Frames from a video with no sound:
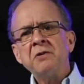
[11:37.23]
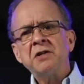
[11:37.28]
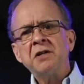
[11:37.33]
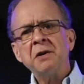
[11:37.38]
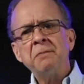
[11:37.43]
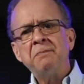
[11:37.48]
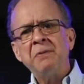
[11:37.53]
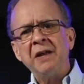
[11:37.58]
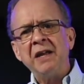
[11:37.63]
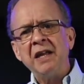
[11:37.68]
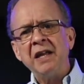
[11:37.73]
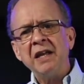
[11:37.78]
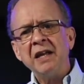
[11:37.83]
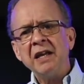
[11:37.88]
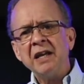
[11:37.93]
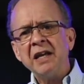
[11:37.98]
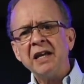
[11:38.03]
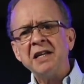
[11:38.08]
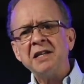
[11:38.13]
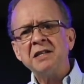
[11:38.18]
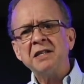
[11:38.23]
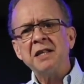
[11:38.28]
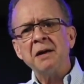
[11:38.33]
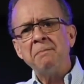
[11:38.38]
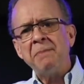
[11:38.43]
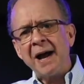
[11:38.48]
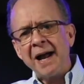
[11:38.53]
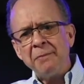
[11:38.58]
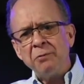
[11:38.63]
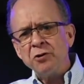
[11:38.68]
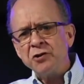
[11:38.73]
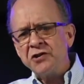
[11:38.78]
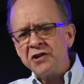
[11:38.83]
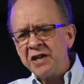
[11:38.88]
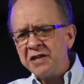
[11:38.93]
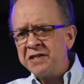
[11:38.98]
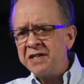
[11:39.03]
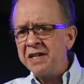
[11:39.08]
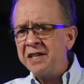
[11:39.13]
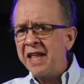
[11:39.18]
To be, it, the Bible
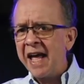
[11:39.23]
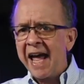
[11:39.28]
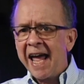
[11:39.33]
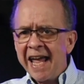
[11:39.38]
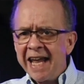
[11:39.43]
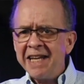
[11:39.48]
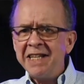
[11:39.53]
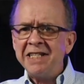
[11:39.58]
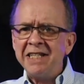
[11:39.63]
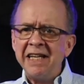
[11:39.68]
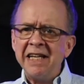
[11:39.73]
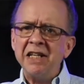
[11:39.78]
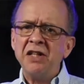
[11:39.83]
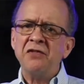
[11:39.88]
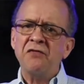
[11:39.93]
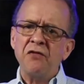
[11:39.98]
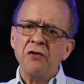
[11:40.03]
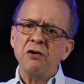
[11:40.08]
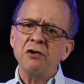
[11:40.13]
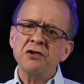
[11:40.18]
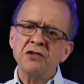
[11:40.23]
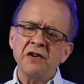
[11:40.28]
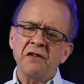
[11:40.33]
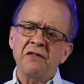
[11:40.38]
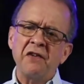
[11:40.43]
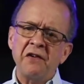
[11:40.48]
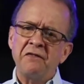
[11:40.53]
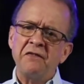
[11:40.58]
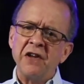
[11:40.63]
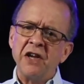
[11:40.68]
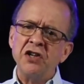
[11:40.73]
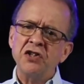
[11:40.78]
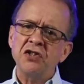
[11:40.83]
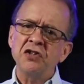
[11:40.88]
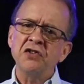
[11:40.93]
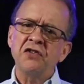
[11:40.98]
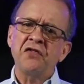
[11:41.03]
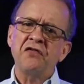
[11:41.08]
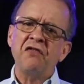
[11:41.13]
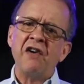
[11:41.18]
says in the eighteenth verse of
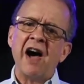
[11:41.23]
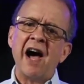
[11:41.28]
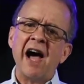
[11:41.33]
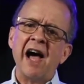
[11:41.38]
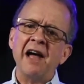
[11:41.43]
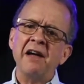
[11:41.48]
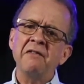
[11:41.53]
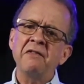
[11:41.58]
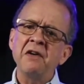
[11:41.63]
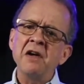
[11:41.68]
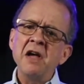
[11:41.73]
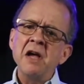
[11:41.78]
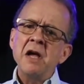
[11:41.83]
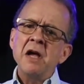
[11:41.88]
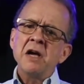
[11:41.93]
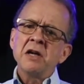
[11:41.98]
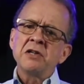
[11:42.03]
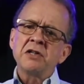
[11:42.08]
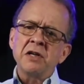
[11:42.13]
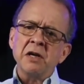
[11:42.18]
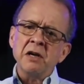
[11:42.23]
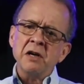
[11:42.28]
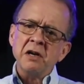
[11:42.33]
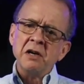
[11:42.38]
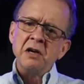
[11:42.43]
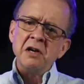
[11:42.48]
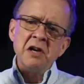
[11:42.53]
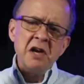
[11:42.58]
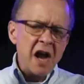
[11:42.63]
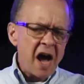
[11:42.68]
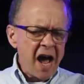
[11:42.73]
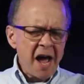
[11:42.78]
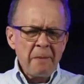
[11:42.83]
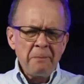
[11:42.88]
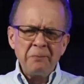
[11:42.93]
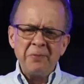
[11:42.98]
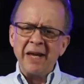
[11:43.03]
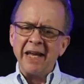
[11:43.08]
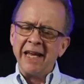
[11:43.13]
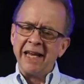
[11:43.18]
Ephesians five, to
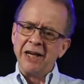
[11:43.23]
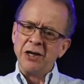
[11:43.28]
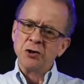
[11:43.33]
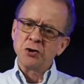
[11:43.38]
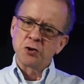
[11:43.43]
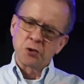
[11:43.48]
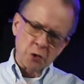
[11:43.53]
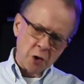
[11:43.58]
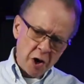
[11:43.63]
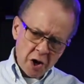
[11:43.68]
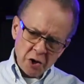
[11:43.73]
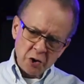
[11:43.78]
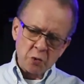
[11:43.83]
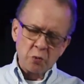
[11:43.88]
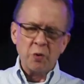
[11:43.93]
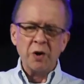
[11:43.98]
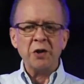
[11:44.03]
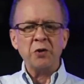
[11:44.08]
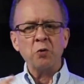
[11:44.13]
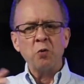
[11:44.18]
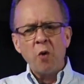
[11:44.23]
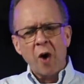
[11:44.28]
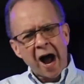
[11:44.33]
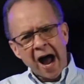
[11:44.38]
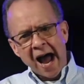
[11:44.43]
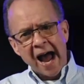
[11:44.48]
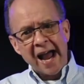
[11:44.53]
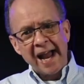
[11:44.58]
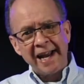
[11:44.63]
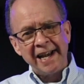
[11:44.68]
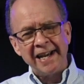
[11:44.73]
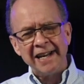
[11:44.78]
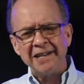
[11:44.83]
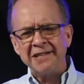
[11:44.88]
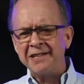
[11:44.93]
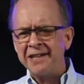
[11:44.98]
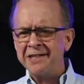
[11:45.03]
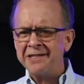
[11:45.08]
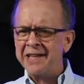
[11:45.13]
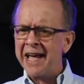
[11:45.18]
not be drunk with wine, it
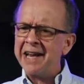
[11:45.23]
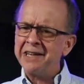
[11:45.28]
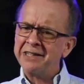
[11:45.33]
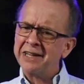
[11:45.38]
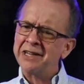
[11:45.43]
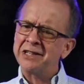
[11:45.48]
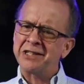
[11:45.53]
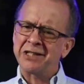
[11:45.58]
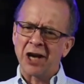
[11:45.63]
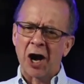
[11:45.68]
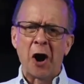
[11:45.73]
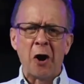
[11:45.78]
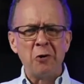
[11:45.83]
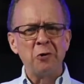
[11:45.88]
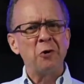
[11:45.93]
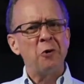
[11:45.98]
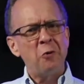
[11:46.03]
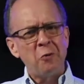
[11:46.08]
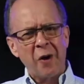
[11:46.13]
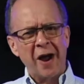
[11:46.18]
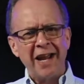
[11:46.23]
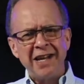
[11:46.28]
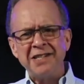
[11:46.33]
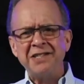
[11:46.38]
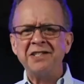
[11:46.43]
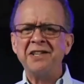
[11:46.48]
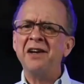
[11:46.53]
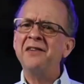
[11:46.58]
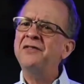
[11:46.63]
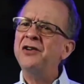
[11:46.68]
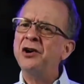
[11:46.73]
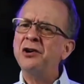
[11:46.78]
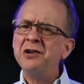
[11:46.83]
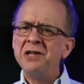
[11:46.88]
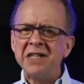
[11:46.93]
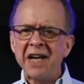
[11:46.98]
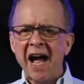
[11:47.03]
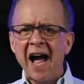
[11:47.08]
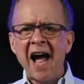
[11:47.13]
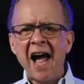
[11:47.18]
says that's a total waste of your
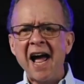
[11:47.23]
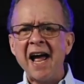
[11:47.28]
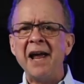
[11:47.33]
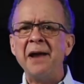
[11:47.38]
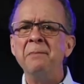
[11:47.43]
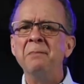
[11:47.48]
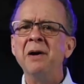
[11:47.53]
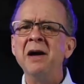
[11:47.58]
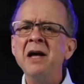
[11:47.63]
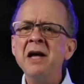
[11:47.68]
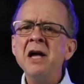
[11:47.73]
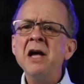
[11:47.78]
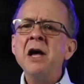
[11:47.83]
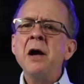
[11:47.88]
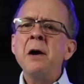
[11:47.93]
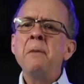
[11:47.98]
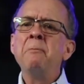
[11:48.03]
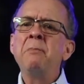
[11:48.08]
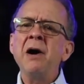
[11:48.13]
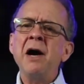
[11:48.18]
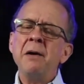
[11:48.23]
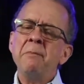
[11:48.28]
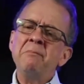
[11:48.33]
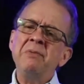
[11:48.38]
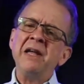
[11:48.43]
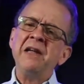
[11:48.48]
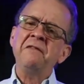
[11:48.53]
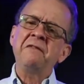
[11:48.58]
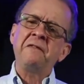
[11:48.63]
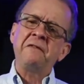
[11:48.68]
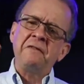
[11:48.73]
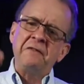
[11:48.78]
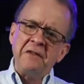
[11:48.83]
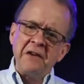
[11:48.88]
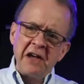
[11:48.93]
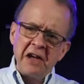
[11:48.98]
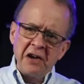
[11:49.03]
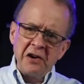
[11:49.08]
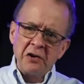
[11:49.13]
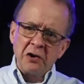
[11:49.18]
time, but be
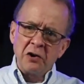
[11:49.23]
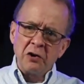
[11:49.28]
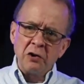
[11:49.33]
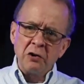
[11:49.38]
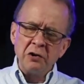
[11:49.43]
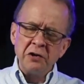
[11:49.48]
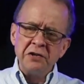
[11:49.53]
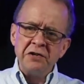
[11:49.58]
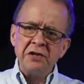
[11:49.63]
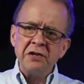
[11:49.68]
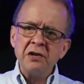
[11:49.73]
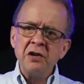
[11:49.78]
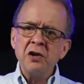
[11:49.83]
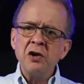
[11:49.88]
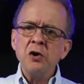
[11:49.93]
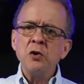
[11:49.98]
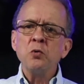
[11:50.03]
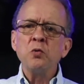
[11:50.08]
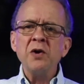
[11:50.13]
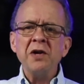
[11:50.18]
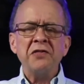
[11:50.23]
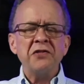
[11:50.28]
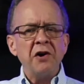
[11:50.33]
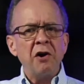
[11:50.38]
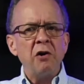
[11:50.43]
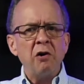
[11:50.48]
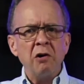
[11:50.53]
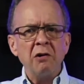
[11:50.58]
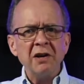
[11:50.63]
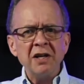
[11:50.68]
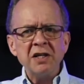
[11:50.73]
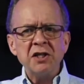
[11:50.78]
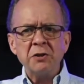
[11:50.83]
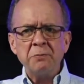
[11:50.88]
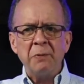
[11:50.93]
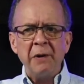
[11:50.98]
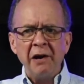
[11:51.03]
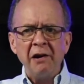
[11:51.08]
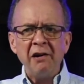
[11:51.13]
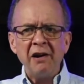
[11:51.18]
filled with the Holy
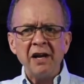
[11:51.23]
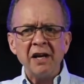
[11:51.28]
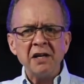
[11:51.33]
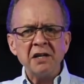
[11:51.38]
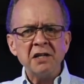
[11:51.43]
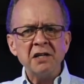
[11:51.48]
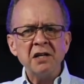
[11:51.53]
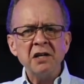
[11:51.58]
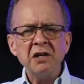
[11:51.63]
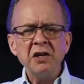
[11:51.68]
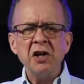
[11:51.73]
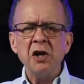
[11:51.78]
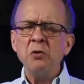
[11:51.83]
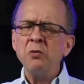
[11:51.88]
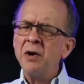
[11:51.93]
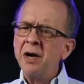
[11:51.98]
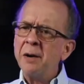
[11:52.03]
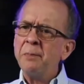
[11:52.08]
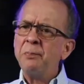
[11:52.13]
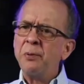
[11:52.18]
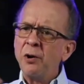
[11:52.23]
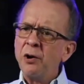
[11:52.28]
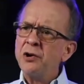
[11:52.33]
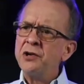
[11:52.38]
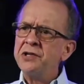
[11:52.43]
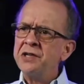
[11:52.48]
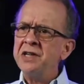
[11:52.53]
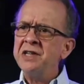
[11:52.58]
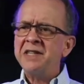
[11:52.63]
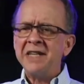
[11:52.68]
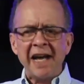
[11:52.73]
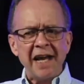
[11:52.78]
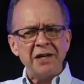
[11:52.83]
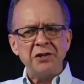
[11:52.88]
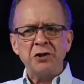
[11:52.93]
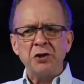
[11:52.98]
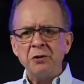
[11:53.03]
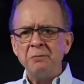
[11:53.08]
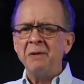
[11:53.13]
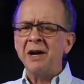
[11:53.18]
Spirit. You know, when a person's
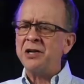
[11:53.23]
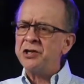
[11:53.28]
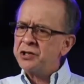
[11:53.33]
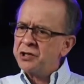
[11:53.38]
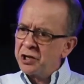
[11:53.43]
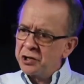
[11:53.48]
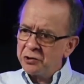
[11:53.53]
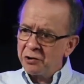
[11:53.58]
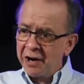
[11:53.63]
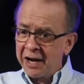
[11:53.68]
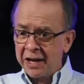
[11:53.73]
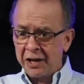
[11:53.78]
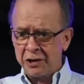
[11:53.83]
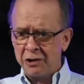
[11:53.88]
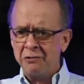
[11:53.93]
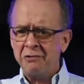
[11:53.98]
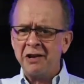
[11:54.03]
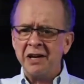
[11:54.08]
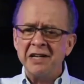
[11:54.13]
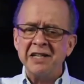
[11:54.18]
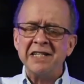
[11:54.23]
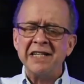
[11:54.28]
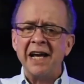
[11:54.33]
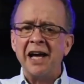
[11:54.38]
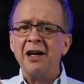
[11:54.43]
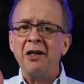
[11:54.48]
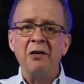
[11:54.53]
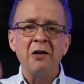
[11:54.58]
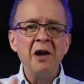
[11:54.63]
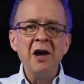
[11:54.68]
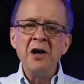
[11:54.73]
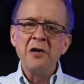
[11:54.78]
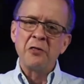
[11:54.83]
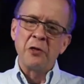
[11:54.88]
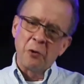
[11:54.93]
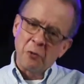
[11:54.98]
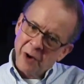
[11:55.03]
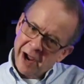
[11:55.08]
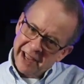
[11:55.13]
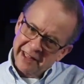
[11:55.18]
had too much to drink, you can tell
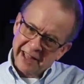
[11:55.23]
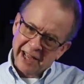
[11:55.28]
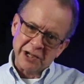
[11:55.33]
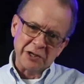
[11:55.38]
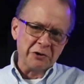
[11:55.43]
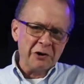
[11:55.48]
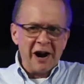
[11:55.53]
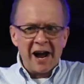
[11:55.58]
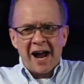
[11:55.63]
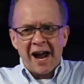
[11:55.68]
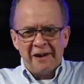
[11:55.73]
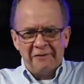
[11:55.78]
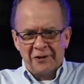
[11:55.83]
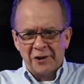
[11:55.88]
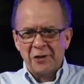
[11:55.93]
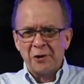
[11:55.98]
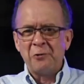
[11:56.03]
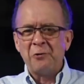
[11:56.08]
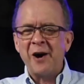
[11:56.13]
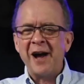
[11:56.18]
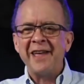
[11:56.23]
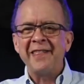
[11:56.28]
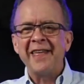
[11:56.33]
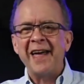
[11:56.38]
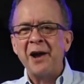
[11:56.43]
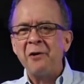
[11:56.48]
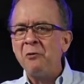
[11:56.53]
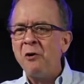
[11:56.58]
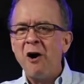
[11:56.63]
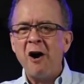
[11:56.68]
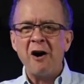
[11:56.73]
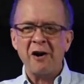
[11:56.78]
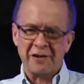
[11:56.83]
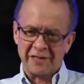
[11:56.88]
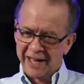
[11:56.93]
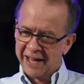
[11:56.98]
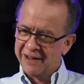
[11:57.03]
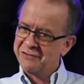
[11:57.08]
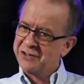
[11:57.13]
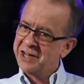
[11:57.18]
the way they drive or the way they
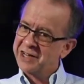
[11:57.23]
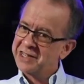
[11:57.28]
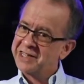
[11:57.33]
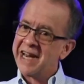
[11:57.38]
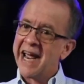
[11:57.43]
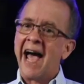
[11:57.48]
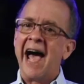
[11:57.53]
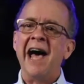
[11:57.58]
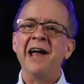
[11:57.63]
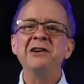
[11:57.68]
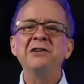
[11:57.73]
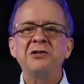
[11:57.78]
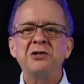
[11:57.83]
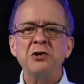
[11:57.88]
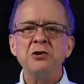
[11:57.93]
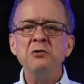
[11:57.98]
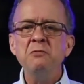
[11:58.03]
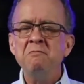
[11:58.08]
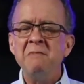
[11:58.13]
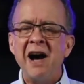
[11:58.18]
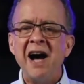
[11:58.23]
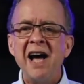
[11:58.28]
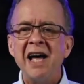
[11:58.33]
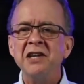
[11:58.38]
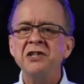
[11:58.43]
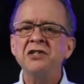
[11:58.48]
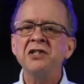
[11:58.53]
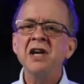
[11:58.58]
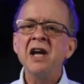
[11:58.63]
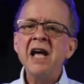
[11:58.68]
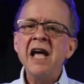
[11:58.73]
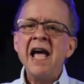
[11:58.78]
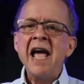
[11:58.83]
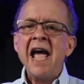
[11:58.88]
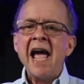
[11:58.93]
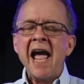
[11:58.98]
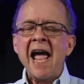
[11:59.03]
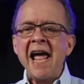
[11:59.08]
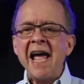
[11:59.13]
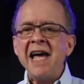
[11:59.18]
walk, they've just had too much.
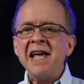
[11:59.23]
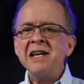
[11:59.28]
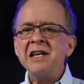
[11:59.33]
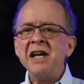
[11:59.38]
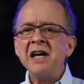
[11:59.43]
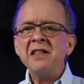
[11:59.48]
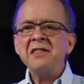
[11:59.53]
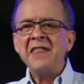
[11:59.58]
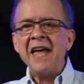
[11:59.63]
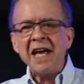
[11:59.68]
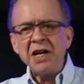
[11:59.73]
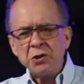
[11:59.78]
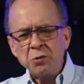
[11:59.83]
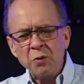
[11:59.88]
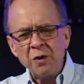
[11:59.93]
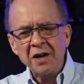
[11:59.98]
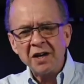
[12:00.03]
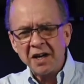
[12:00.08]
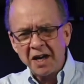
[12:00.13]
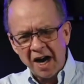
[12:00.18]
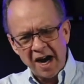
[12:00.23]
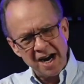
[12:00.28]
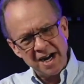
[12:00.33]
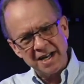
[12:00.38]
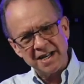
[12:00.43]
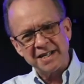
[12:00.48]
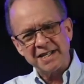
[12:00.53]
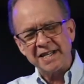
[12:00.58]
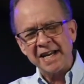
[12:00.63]
And that's what God is